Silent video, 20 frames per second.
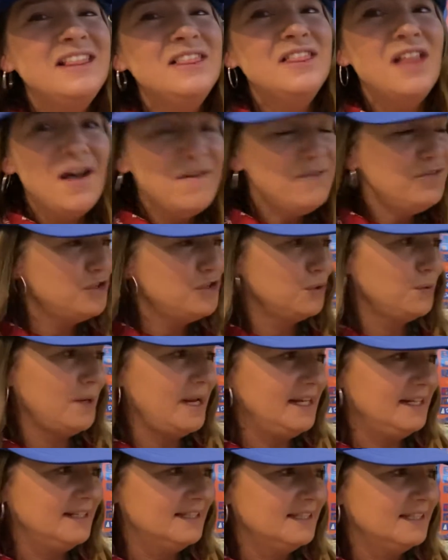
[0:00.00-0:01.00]
love
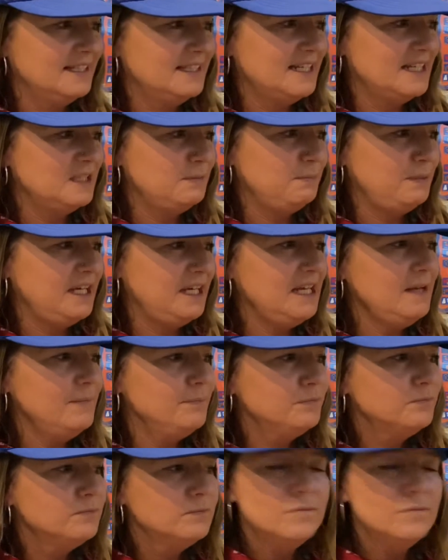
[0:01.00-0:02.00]
trains, says Pete.
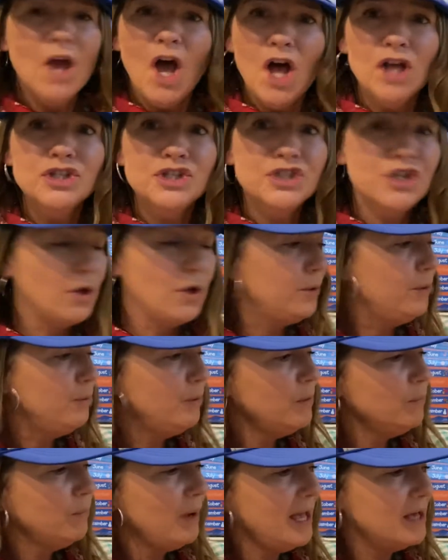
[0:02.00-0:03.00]
I'll show
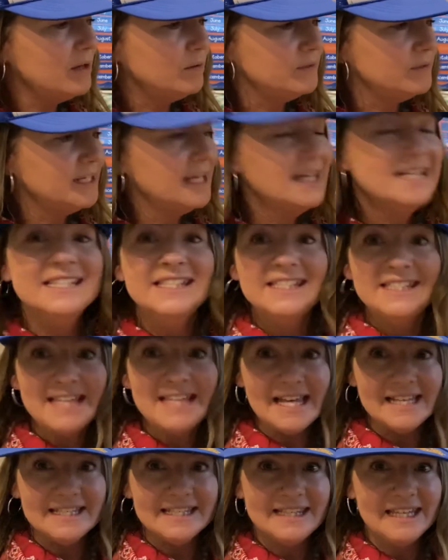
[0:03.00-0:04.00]
you around,
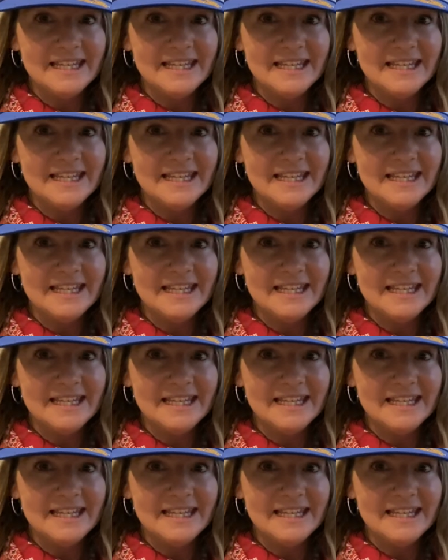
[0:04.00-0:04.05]
says the